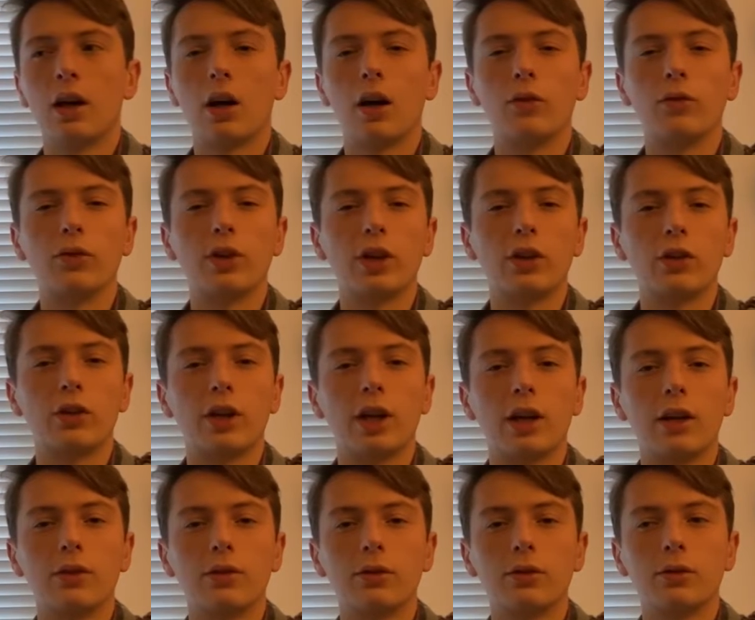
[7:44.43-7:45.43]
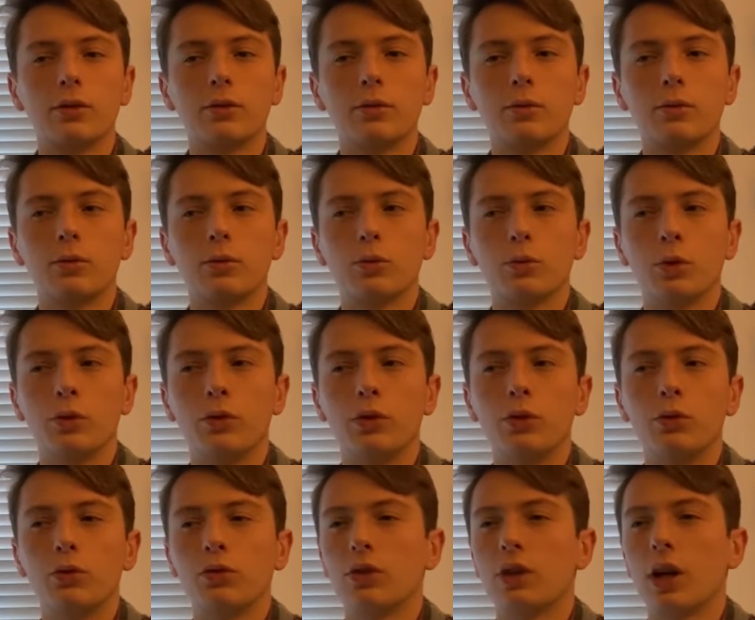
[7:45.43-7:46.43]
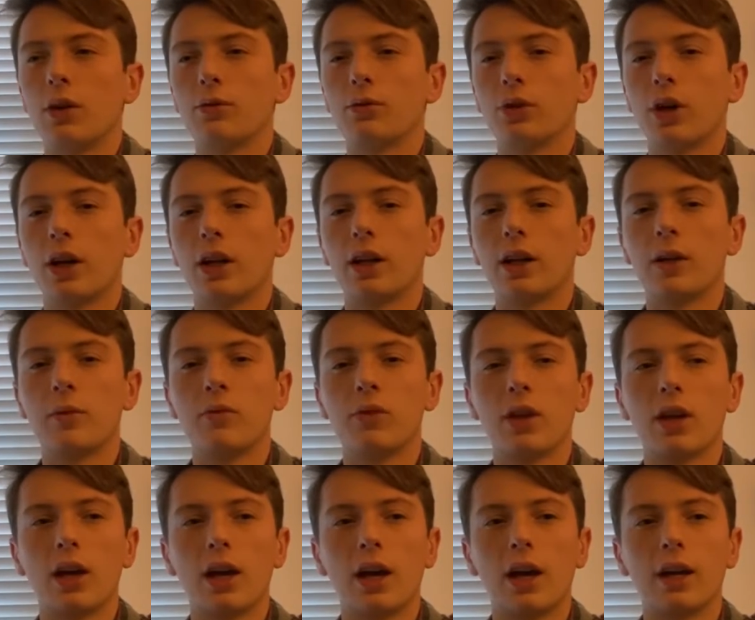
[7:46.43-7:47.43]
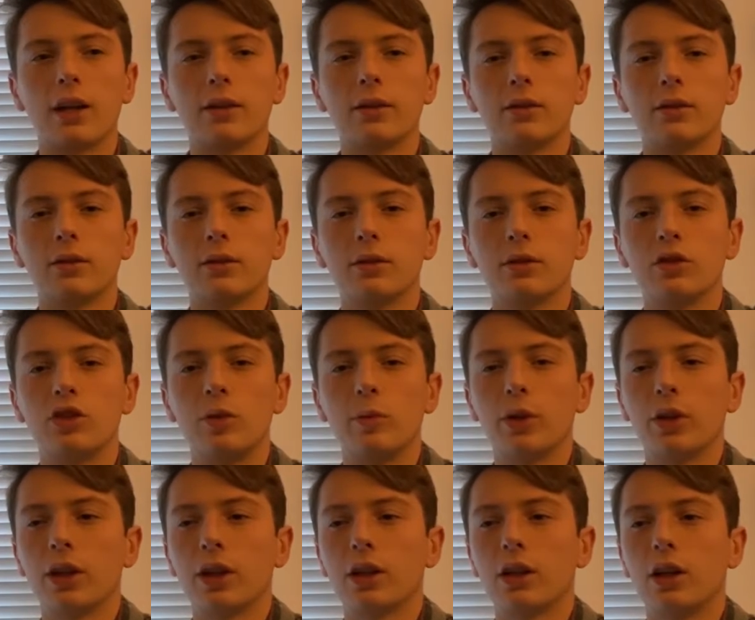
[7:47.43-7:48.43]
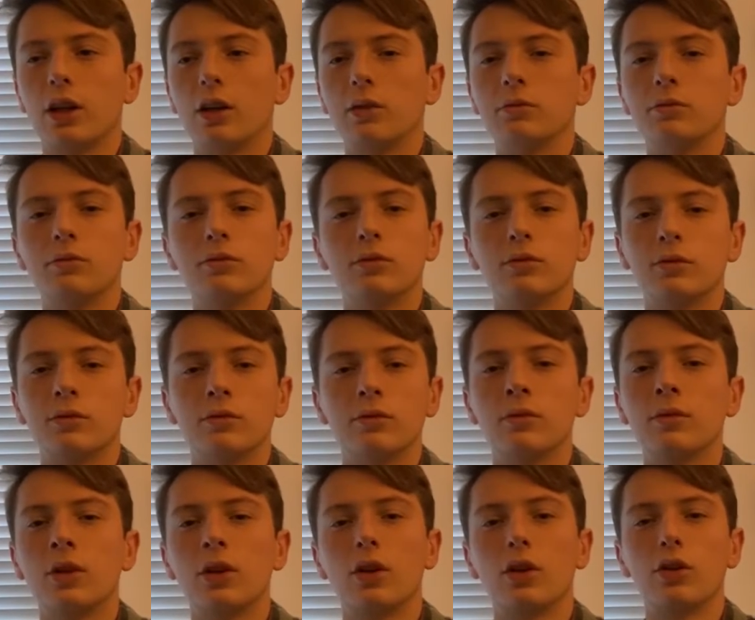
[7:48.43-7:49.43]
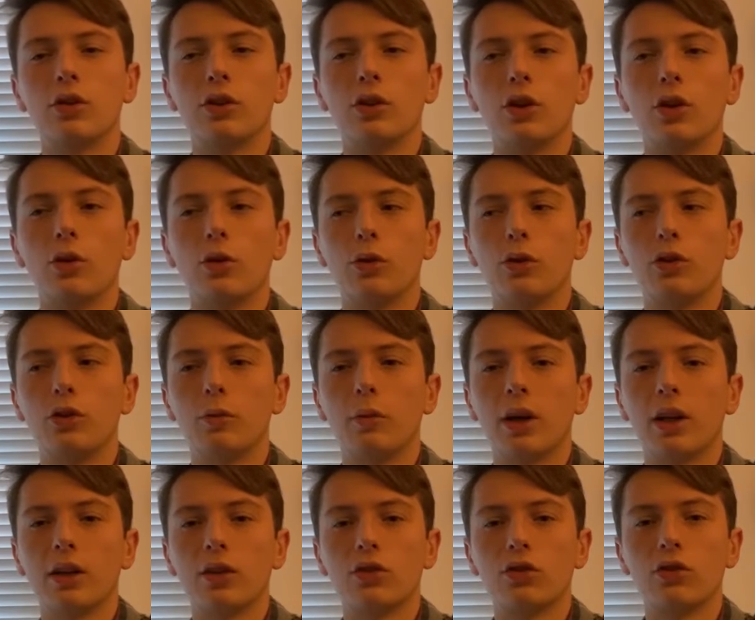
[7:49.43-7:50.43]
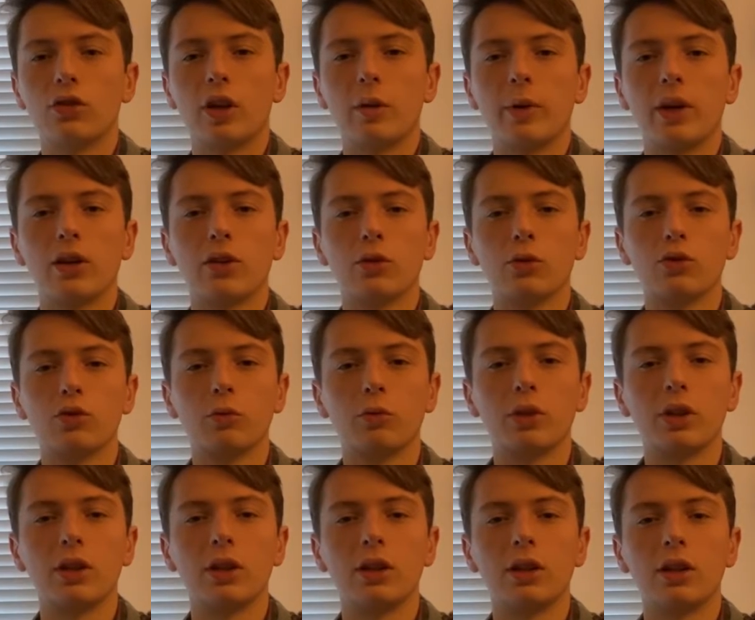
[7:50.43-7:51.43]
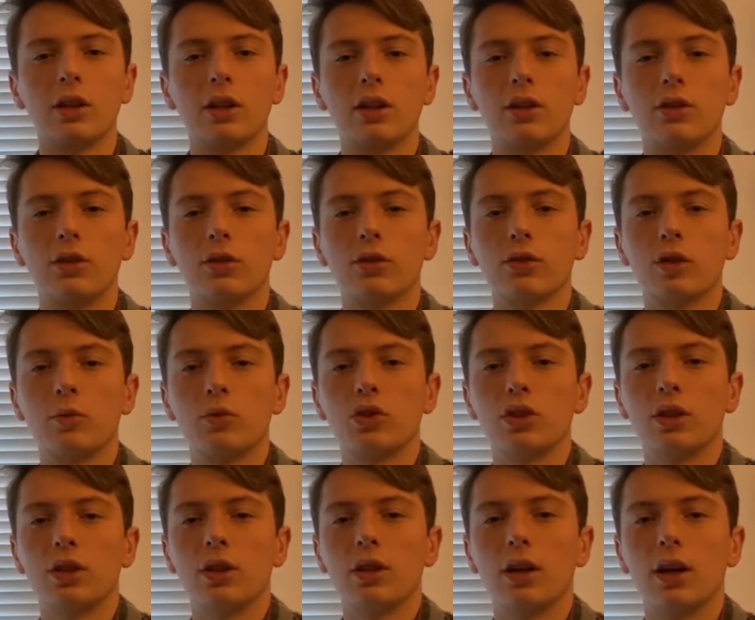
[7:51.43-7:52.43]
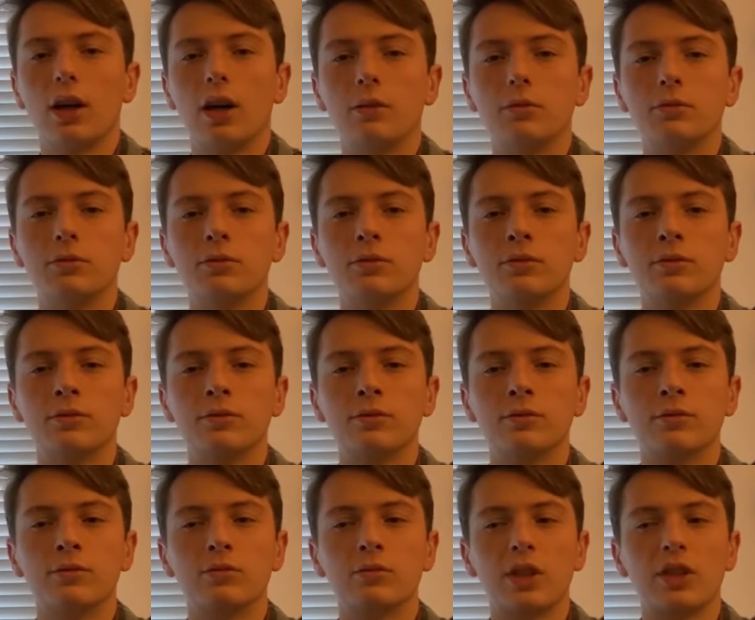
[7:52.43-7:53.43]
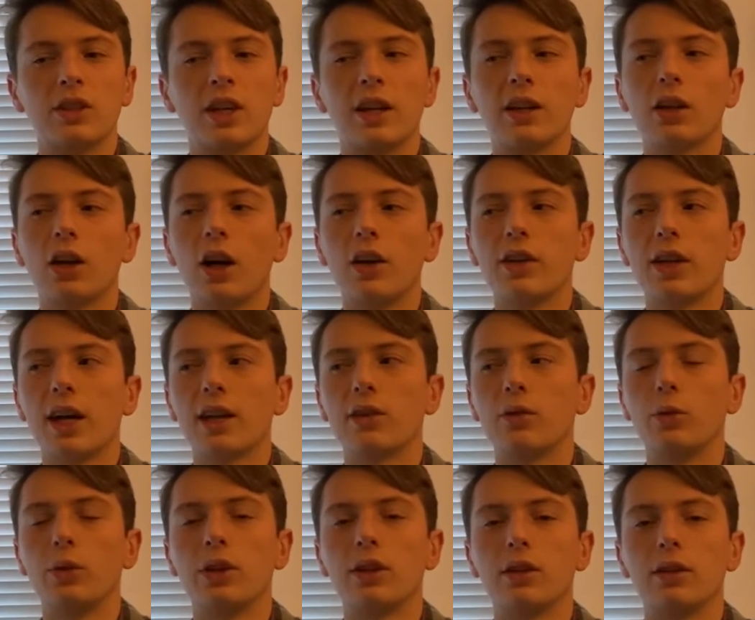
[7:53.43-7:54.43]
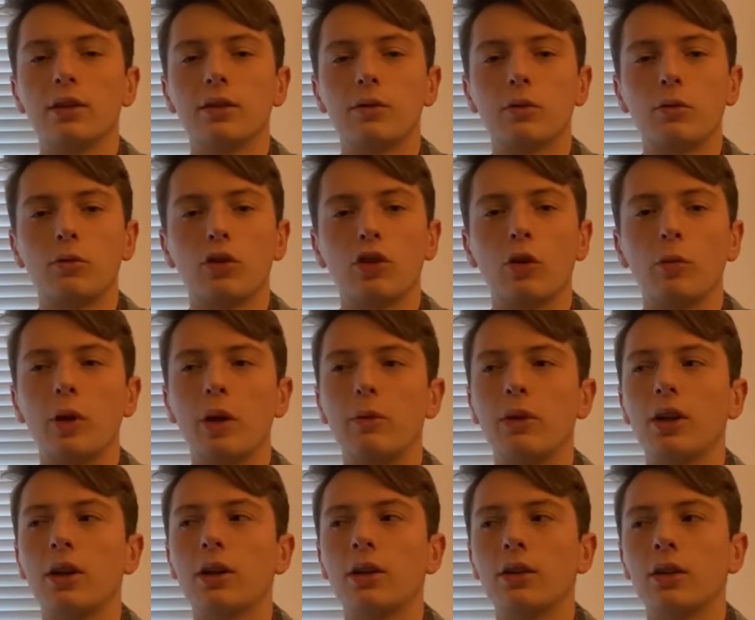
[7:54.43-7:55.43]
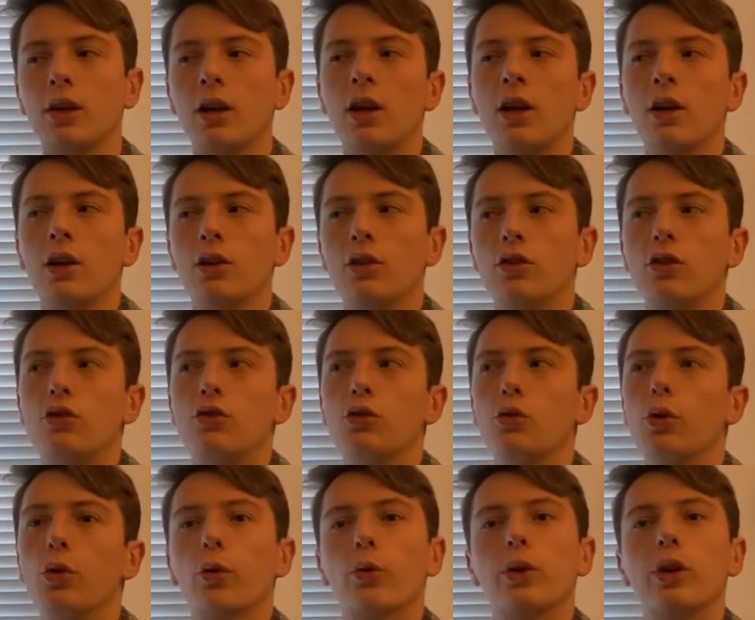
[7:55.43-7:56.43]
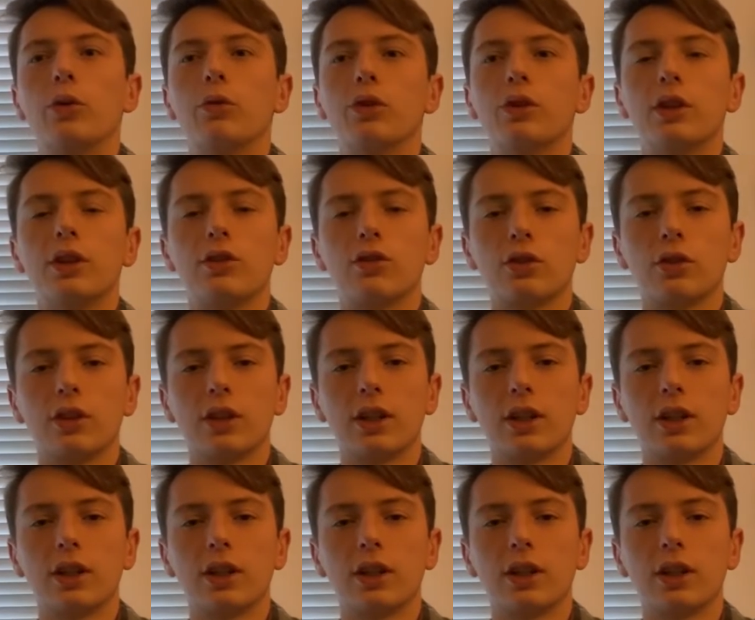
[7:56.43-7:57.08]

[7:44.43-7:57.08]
flannel.reviews.fridays at gmail.com. You can go to my Instagram handle, which will be in the description. Let's get in contact and we can, maybe do the re-release or